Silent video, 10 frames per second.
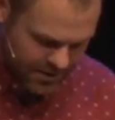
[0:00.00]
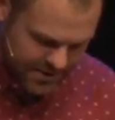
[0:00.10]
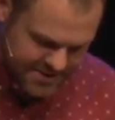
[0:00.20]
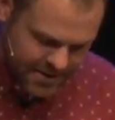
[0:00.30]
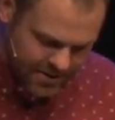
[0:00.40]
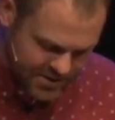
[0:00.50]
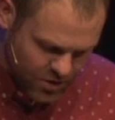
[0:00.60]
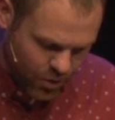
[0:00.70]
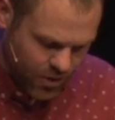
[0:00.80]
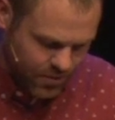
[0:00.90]
Listen to this
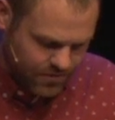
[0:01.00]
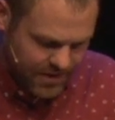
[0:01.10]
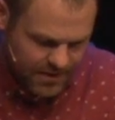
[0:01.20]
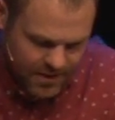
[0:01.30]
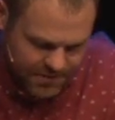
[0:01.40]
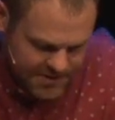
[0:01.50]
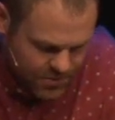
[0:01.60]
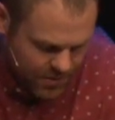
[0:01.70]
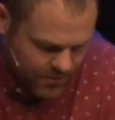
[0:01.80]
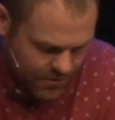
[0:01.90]
quote. I love this
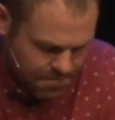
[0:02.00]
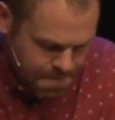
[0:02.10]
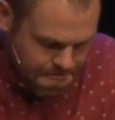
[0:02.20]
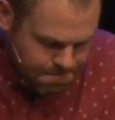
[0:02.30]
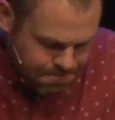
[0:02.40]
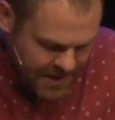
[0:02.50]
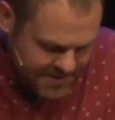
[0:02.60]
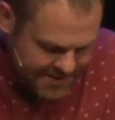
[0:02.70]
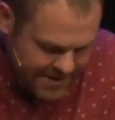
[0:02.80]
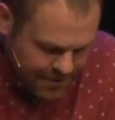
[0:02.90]
quote from
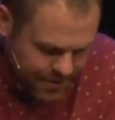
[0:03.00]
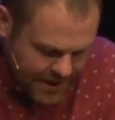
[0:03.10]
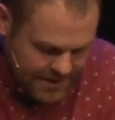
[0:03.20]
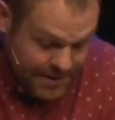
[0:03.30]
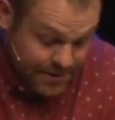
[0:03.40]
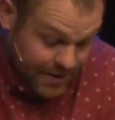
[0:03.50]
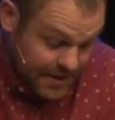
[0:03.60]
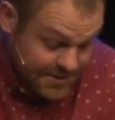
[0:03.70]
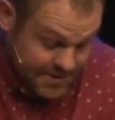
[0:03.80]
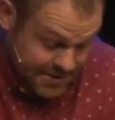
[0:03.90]
St.
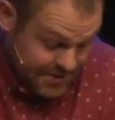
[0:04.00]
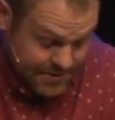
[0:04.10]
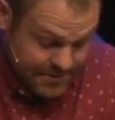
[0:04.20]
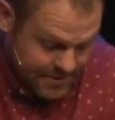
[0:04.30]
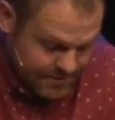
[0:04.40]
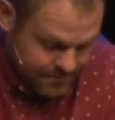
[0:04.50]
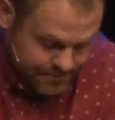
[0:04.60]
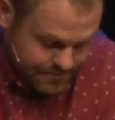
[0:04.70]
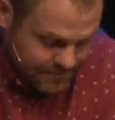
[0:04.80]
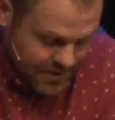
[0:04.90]
Athanasius.
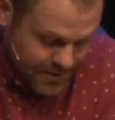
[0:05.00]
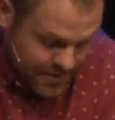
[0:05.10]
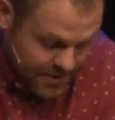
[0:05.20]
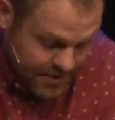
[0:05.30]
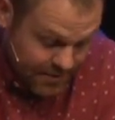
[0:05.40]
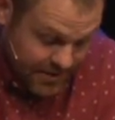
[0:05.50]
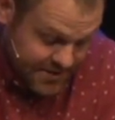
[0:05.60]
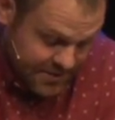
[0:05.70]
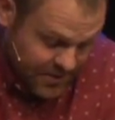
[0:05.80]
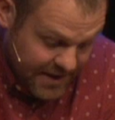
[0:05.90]
I mean,
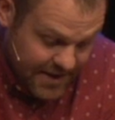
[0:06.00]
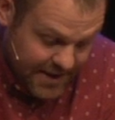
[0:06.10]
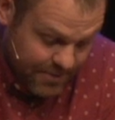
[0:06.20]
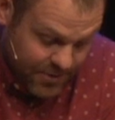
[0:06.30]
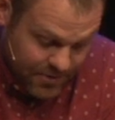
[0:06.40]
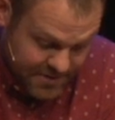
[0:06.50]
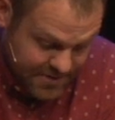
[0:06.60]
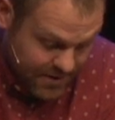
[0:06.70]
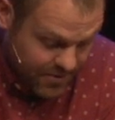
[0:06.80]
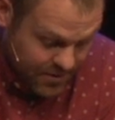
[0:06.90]
just with that name, you know this is
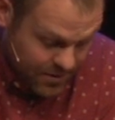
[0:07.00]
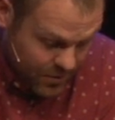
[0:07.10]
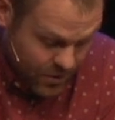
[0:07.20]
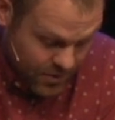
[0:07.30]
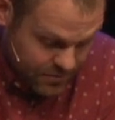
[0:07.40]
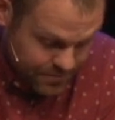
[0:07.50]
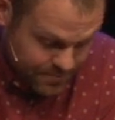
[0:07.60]
going to be a good quote.